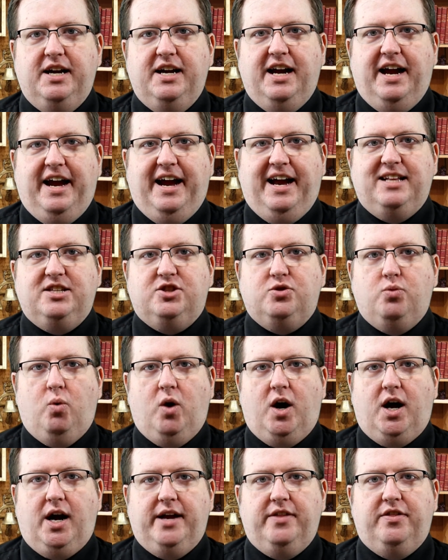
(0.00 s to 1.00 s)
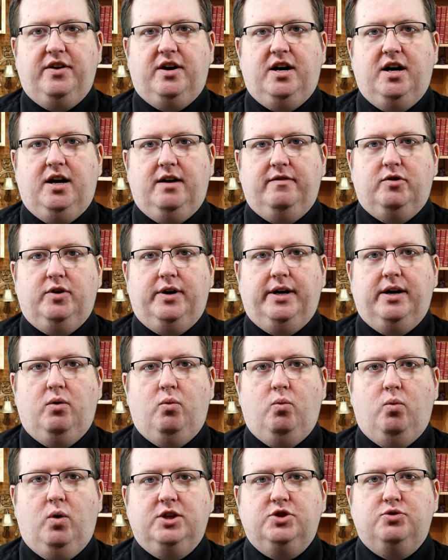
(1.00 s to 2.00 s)
hence why the covering
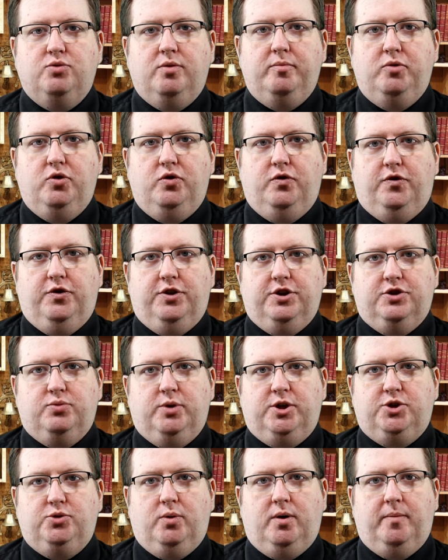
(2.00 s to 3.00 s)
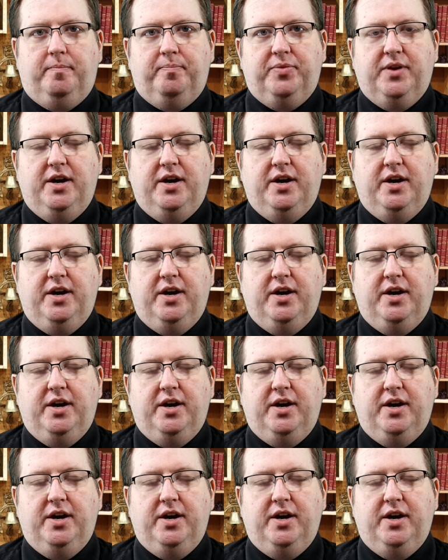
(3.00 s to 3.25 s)
was removed for this ritual.